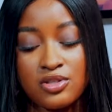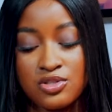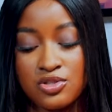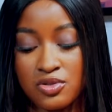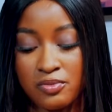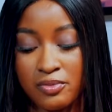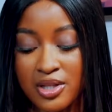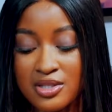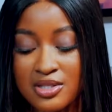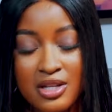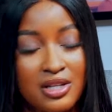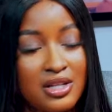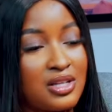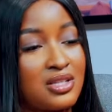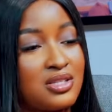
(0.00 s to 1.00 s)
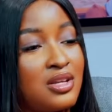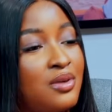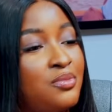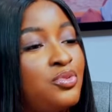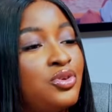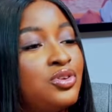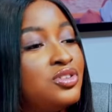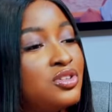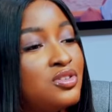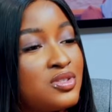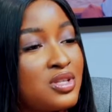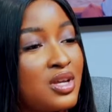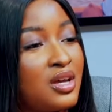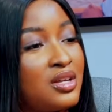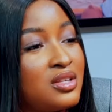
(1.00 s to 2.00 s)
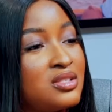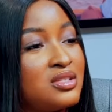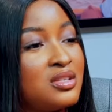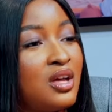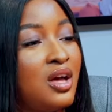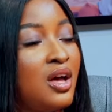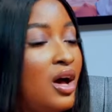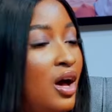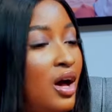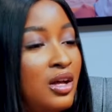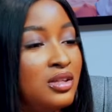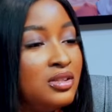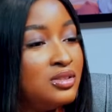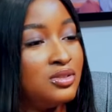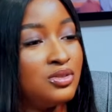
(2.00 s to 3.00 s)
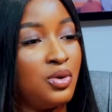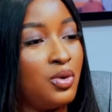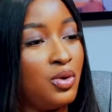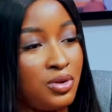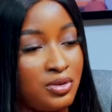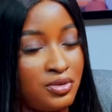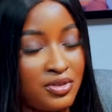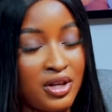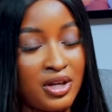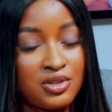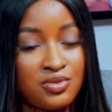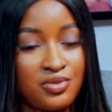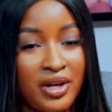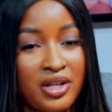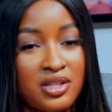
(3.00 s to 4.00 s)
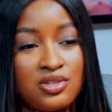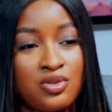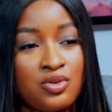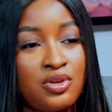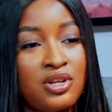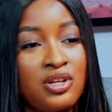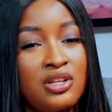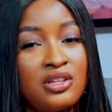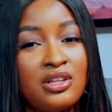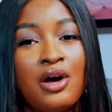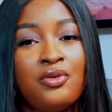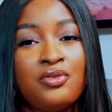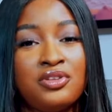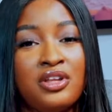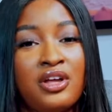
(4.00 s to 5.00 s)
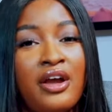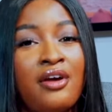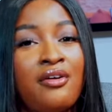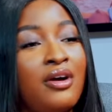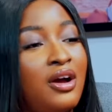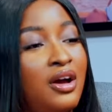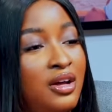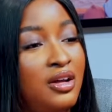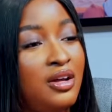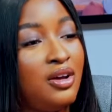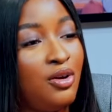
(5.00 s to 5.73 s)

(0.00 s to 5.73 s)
instrumentalists and producers and all of that, right? You know, now in the era